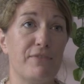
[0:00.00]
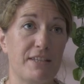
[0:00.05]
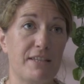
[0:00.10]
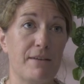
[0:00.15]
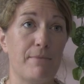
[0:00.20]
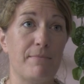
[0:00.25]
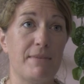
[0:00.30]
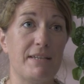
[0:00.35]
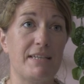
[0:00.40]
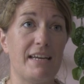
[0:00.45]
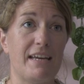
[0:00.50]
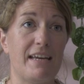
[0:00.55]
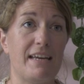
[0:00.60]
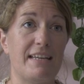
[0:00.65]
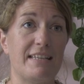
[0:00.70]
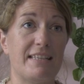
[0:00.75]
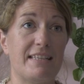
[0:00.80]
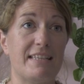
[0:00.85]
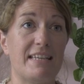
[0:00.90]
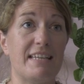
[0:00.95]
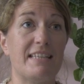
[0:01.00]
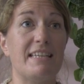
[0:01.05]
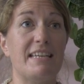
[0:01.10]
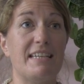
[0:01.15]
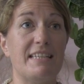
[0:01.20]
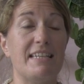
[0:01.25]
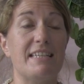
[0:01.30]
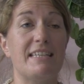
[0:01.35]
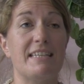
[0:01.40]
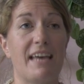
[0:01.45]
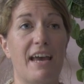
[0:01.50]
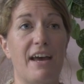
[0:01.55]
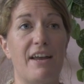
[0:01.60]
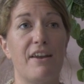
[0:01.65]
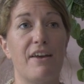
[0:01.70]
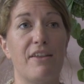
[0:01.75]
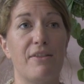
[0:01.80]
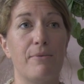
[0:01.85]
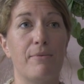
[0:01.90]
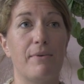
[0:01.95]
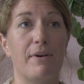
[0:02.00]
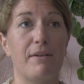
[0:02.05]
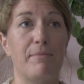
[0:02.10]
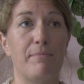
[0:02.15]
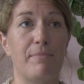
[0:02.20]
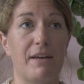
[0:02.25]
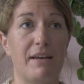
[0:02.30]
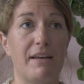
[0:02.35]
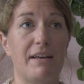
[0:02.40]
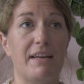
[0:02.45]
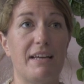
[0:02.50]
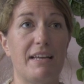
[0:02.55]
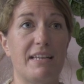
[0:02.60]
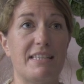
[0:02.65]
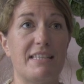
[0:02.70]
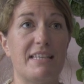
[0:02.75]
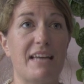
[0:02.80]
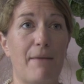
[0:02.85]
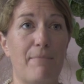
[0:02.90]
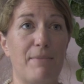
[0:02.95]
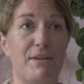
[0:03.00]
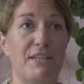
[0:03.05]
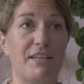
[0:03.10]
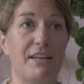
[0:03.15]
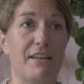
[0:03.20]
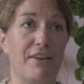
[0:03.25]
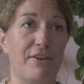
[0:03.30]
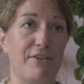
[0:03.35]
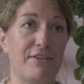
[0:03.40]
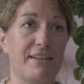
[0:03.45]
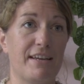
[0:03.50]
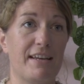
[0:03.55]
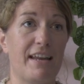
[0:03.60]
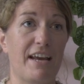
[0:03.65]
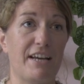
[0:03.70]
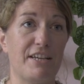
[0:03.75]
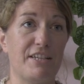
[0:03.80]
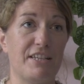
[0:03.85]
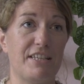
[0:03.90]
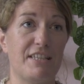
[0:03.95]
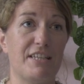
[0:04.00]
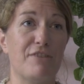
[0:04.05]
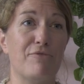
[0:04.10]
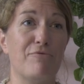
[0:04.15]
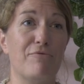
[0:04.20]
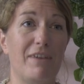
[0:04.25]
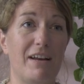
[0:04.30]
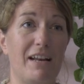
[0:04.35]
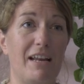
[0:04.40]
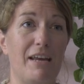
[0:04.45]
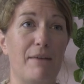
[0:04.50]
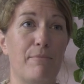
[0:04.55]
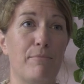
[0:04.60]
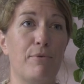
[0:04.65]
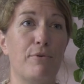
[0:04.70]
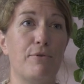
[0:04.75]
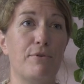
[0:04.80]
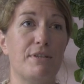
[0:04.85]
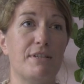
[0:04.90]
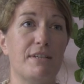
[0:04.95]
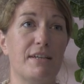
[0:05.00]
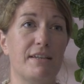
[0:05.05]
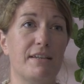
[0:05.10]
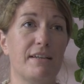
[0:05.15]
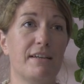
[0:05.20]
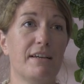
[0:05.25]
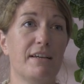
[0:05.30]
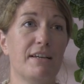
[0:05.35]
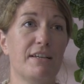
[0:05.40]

for somebody, it's, it's easy to get another one, but establishing those connections is really important.